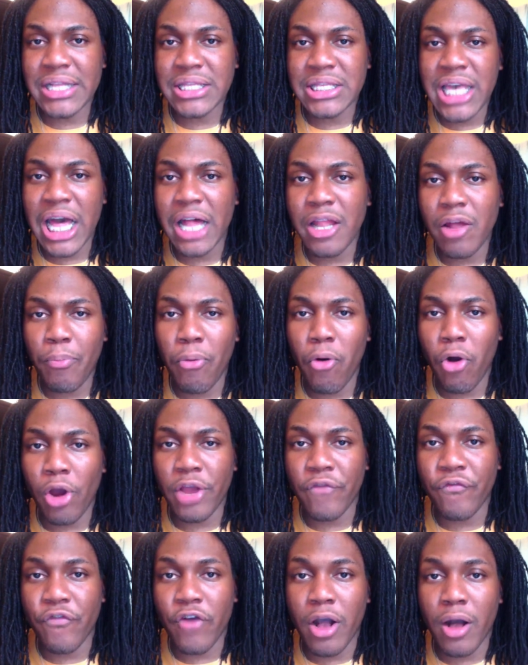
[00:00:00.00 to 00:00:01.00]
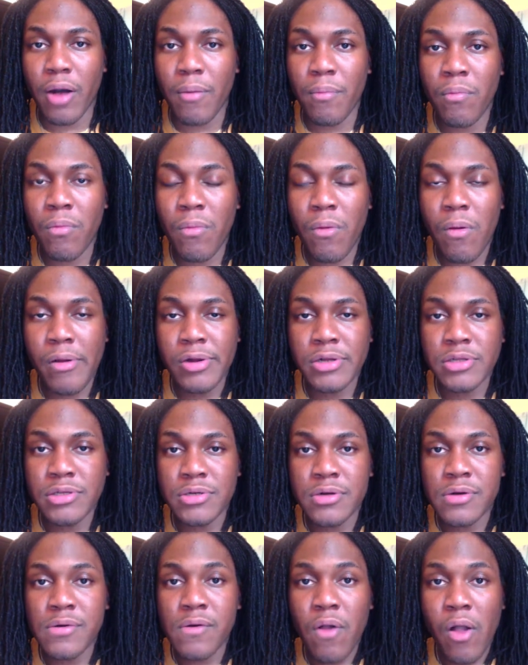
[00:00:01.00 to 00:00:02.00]
teleported from
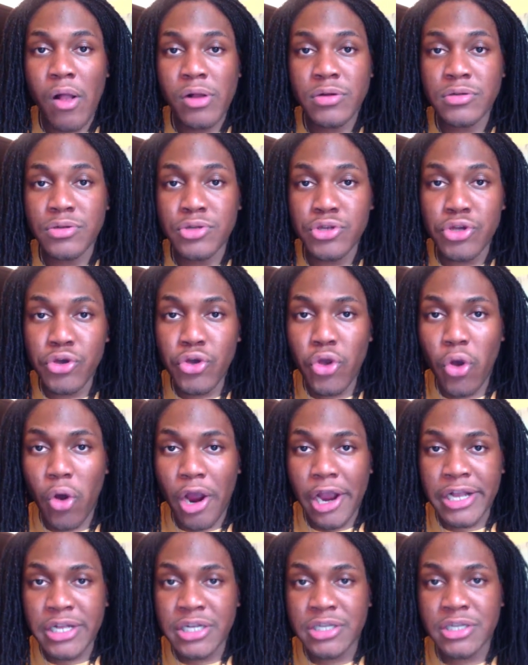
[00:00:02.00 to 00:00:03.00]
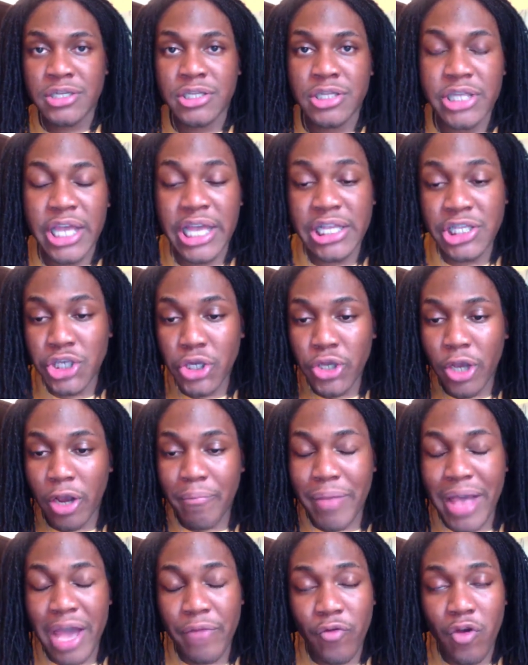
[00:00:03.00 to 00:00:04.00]
New York into your
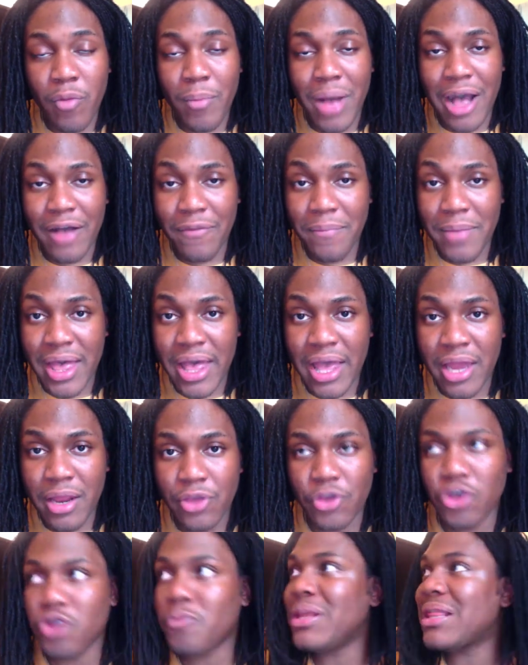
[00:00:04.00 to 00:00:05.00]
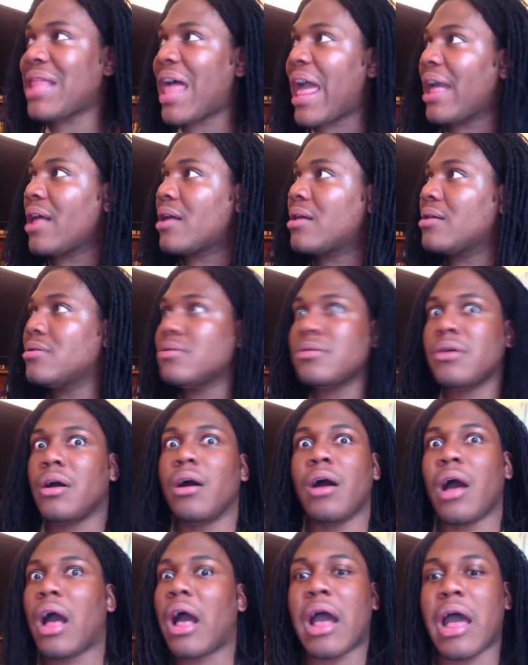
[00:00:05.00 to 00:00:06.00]
bedroom, Ahmed, you'd be like,
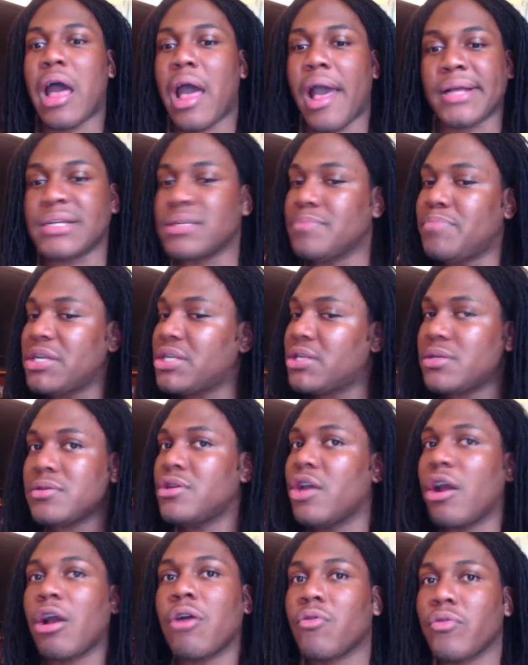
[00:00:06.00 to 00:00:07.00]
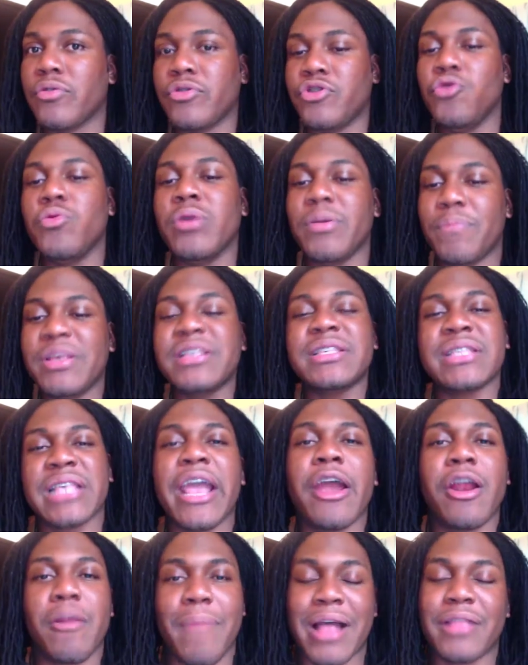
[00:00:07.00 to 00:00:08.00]
bitch, you would be
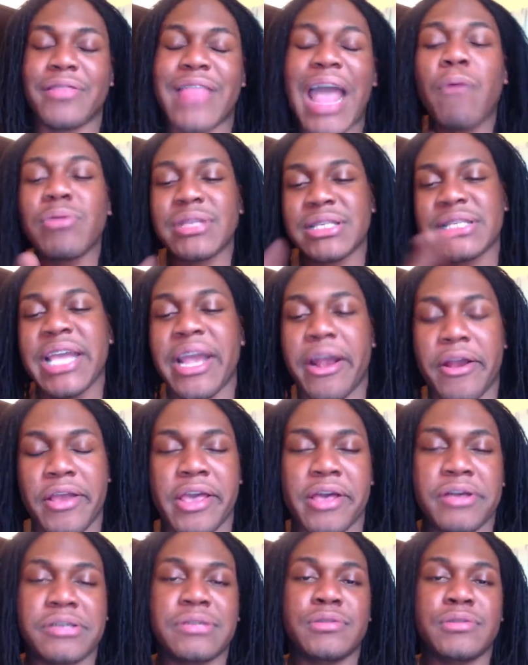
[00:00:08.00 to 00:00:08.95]
scared about it. That would scare you.